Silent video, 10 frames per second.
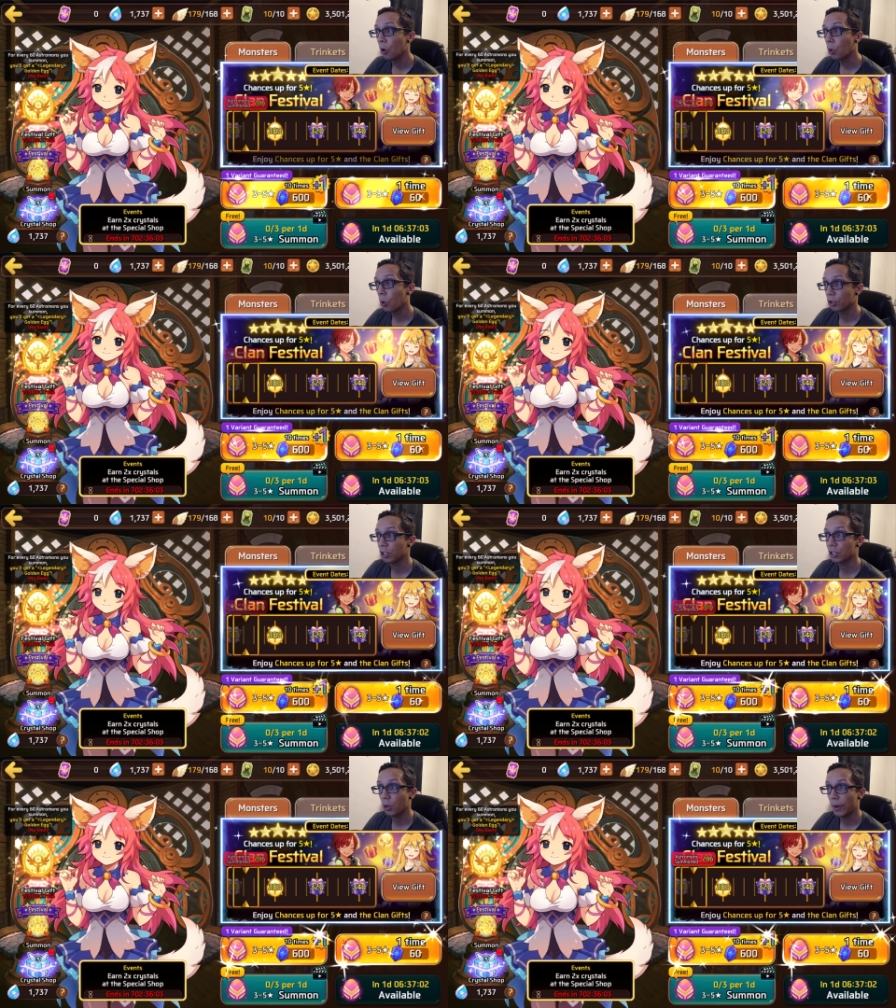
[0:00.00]
or
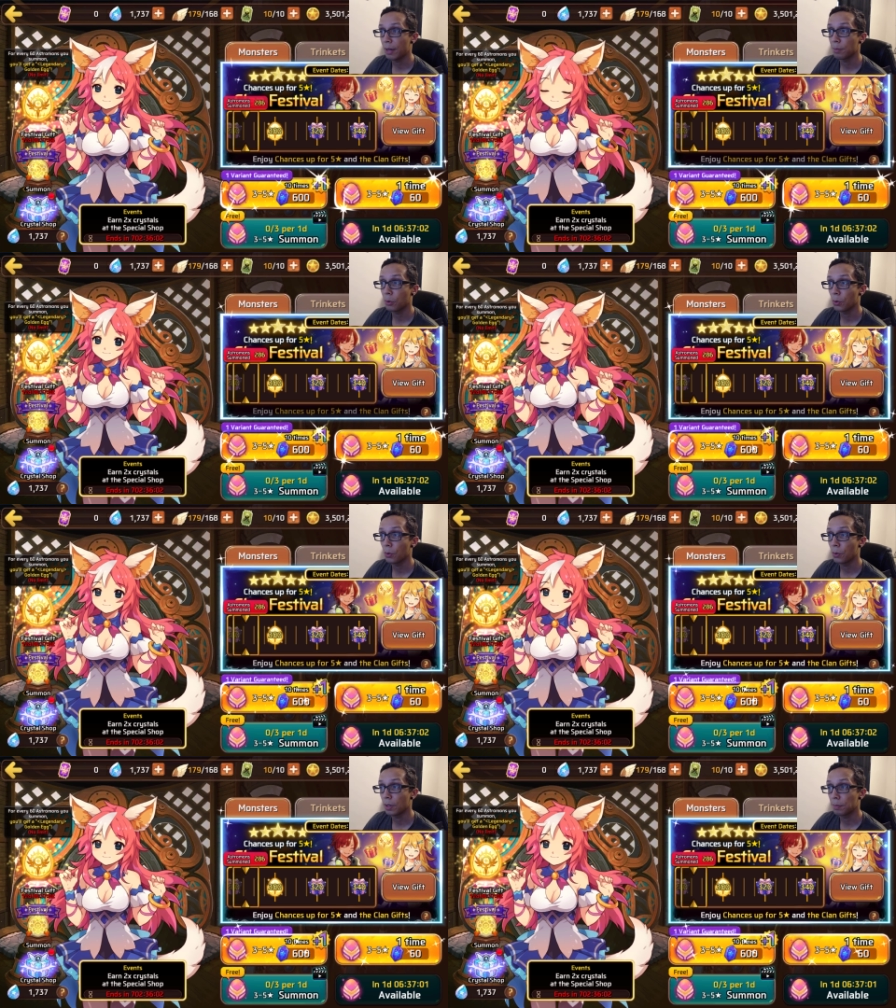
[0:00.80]
just go ahead and
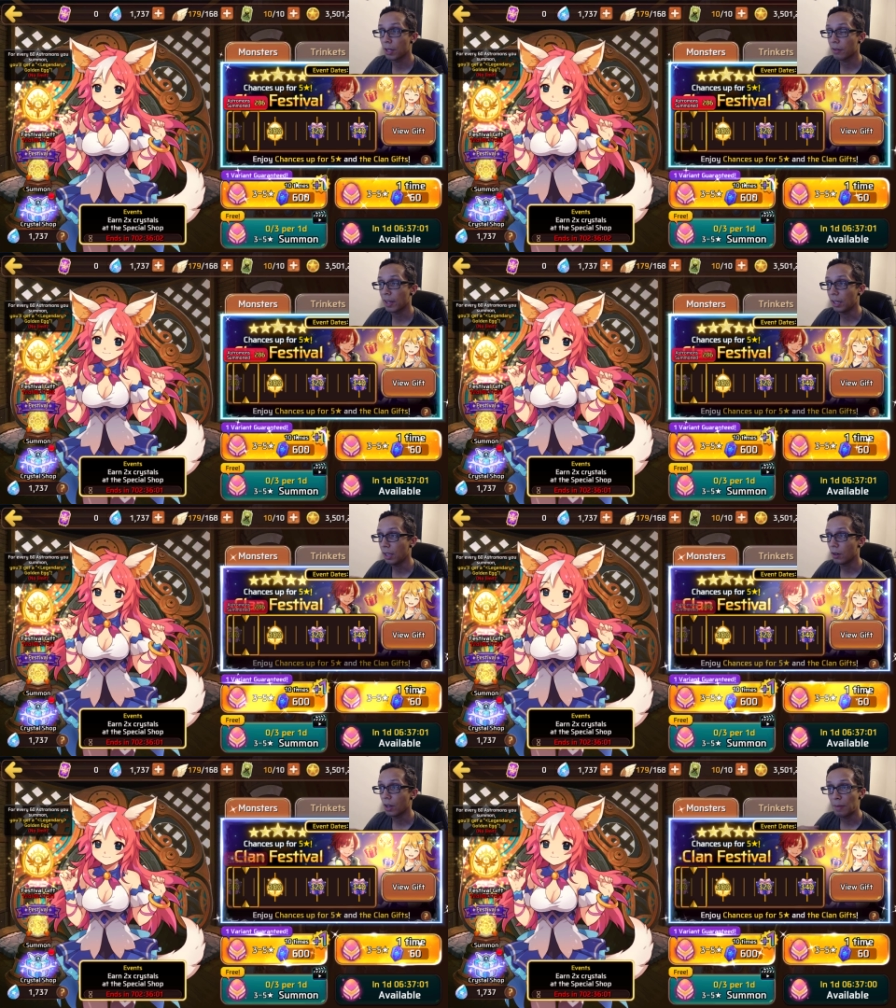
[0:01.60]
pull the plug right
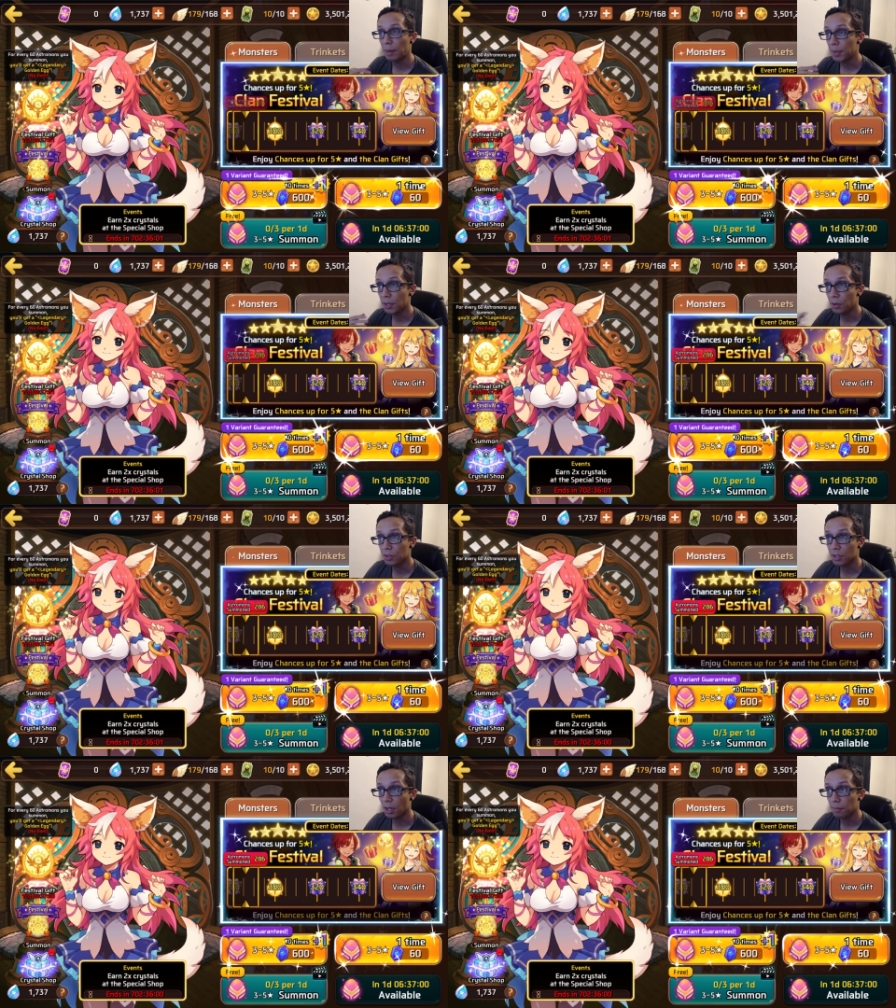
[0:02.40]
here and maybe do
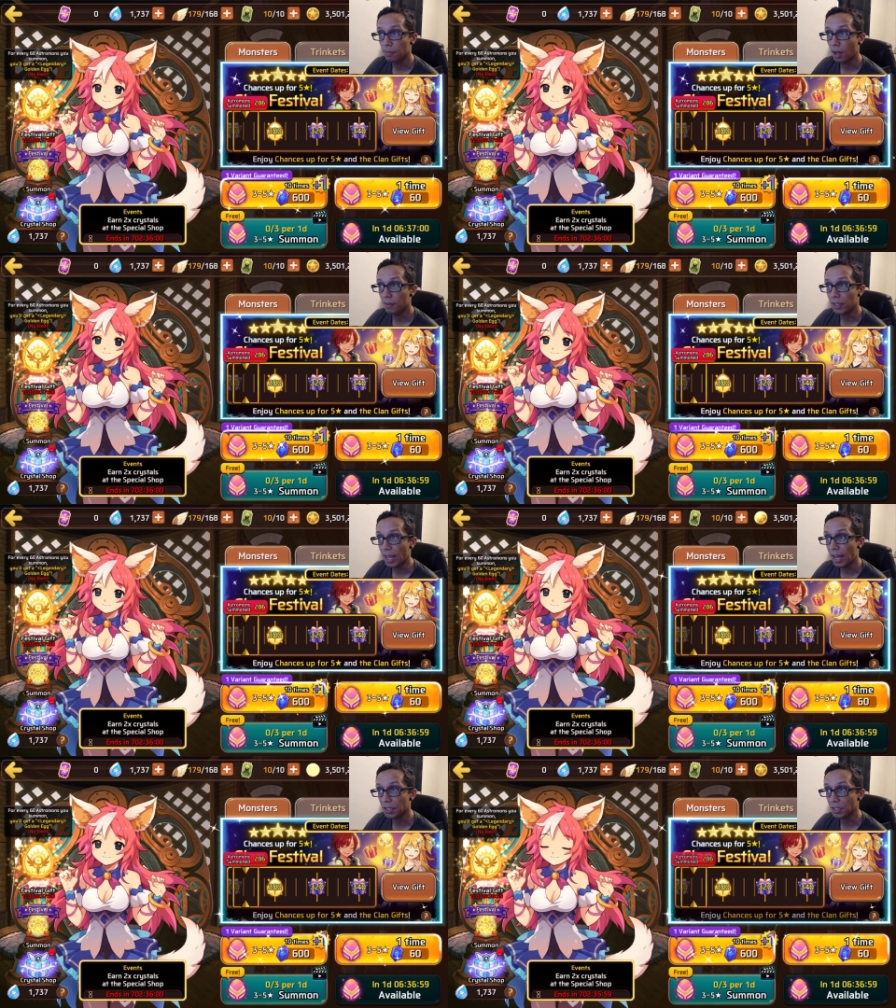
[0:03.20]
some of
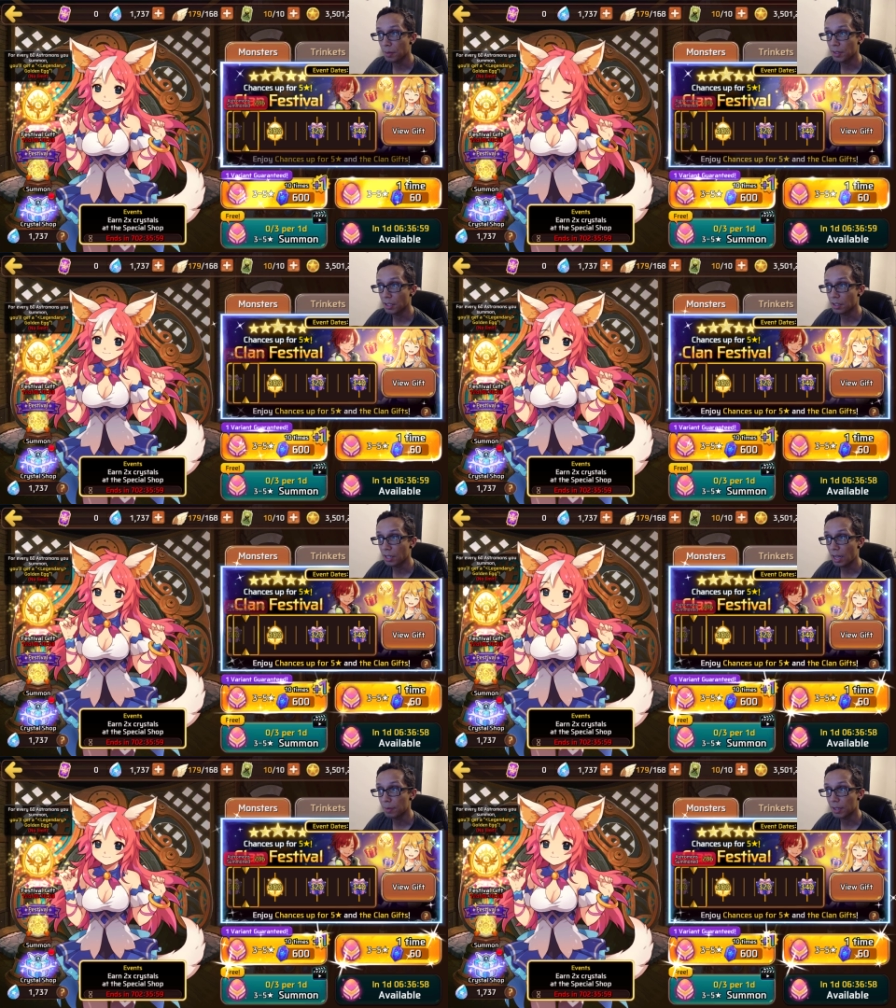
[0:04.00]
the egg summons
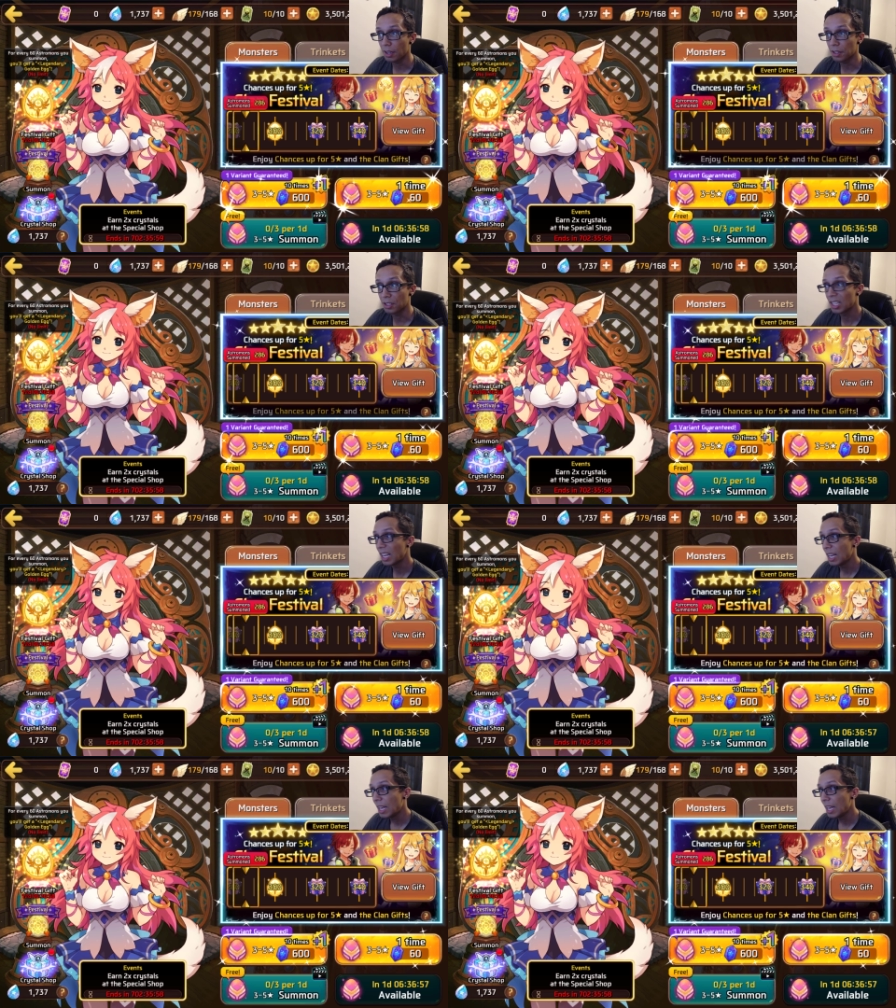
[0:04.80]
instead, because